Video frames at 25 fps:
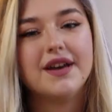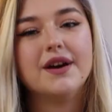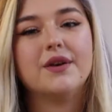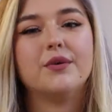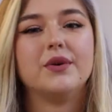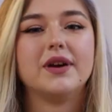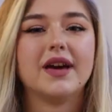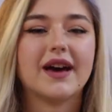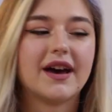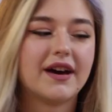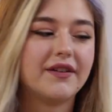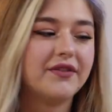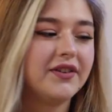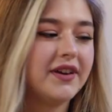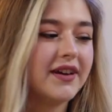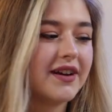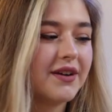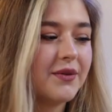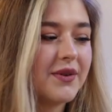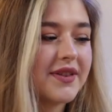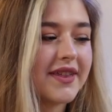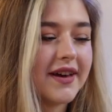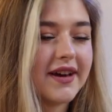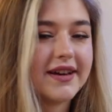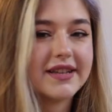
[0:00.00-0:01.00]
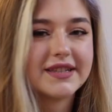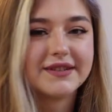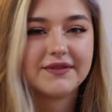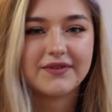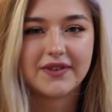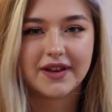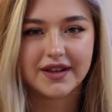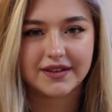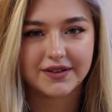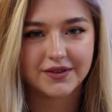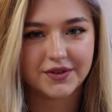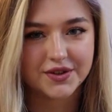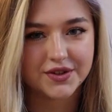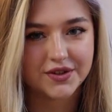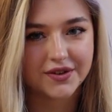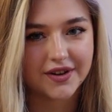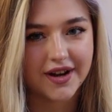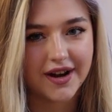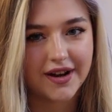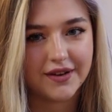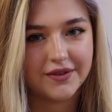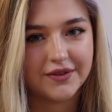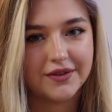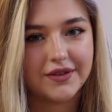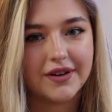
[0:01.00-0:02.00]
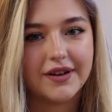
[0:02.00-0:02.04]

We have here with us Vlad Coșoreanu,